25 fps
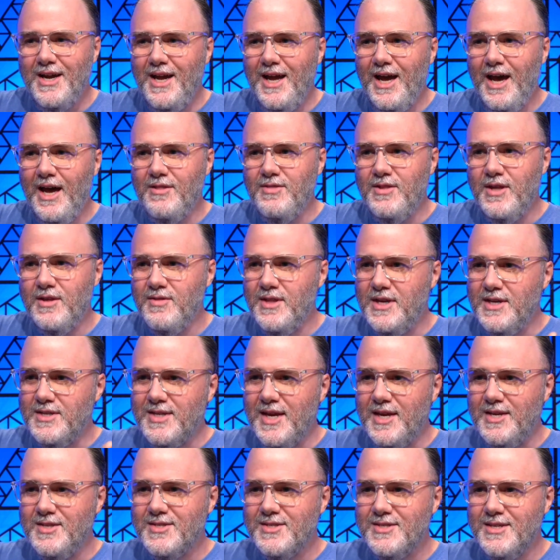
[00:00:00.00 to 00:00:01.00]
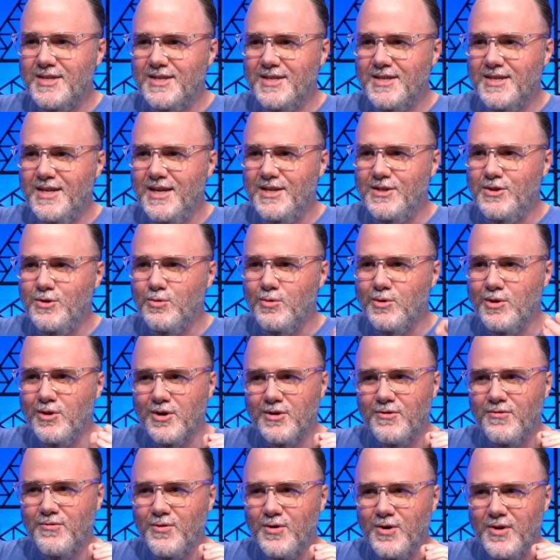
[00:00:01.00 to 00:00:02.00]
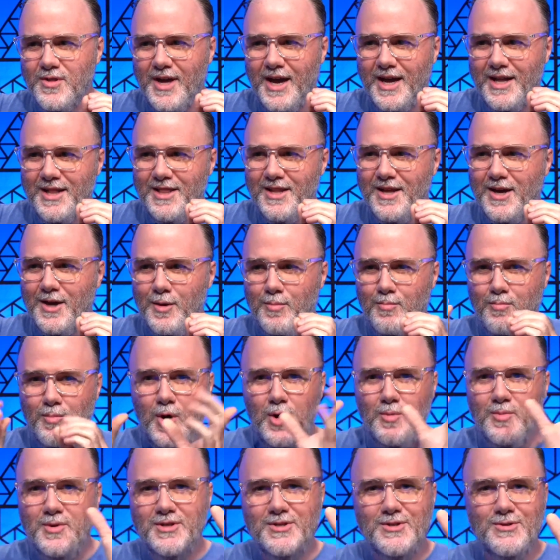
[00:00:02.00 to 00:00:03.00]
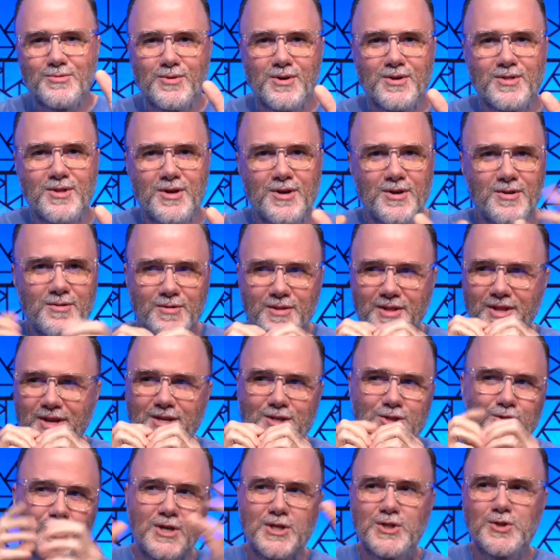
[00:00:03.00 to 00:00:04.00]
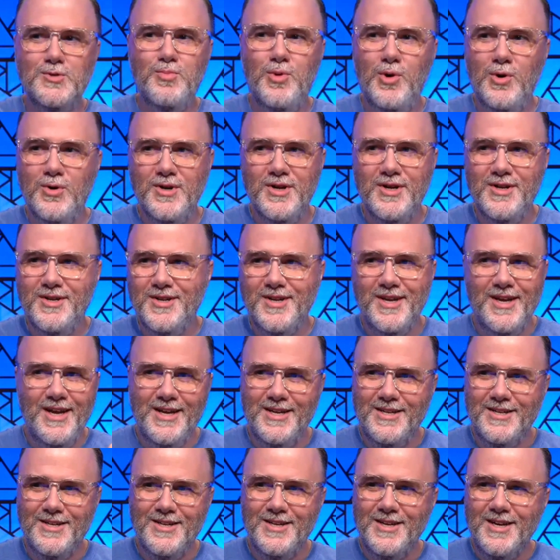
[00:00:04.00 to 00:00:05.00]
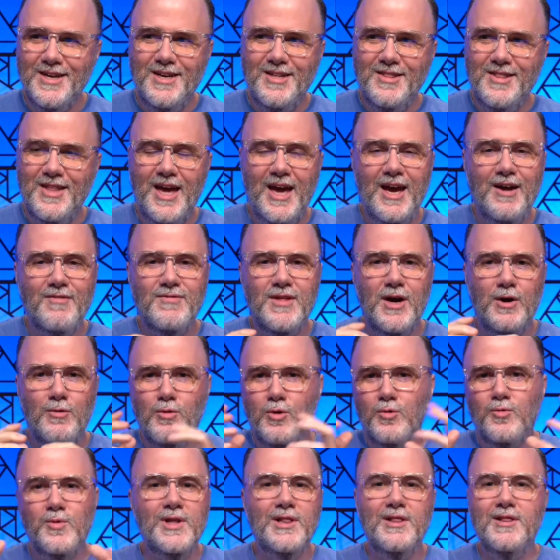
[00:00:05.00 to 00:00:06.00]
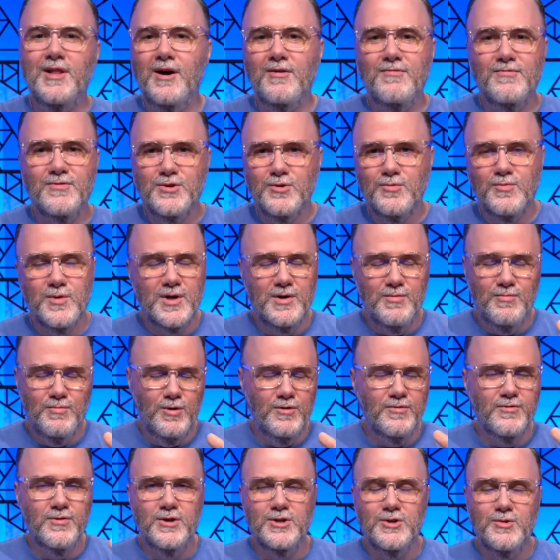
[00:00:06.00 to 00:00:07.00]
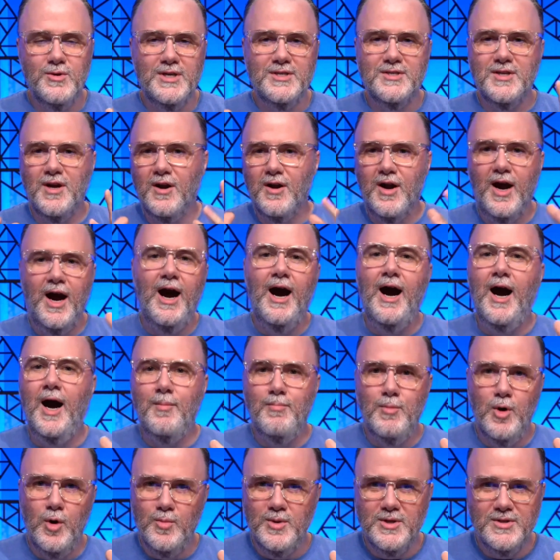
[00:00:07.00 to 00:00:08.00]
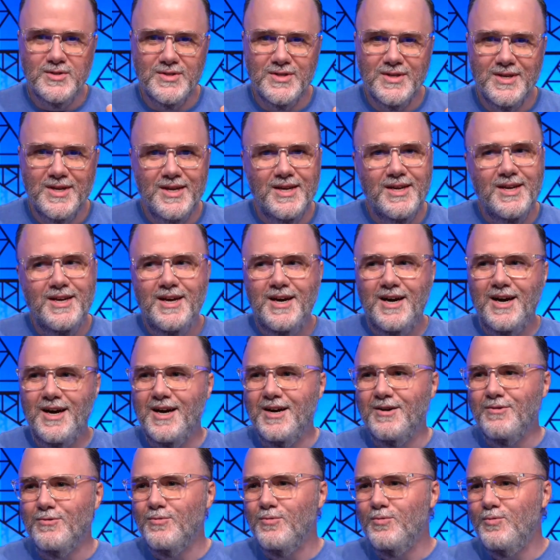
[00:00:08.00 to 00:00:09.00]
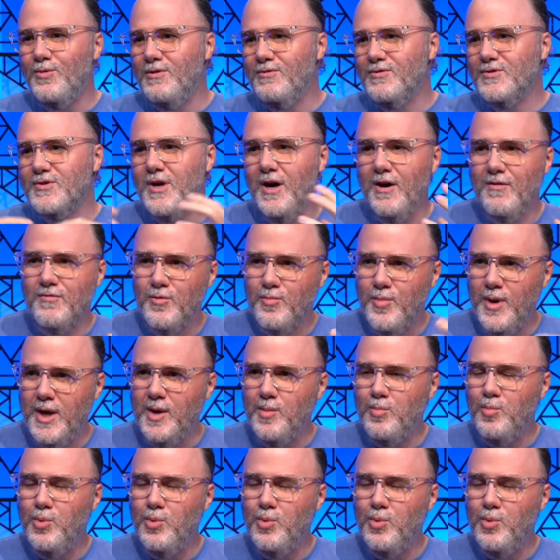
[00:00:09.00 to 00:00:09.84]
and then they taste it, and you look for that like moment where they're like transported and They have that, what we love to refer to as our aha moment. We've solved a pain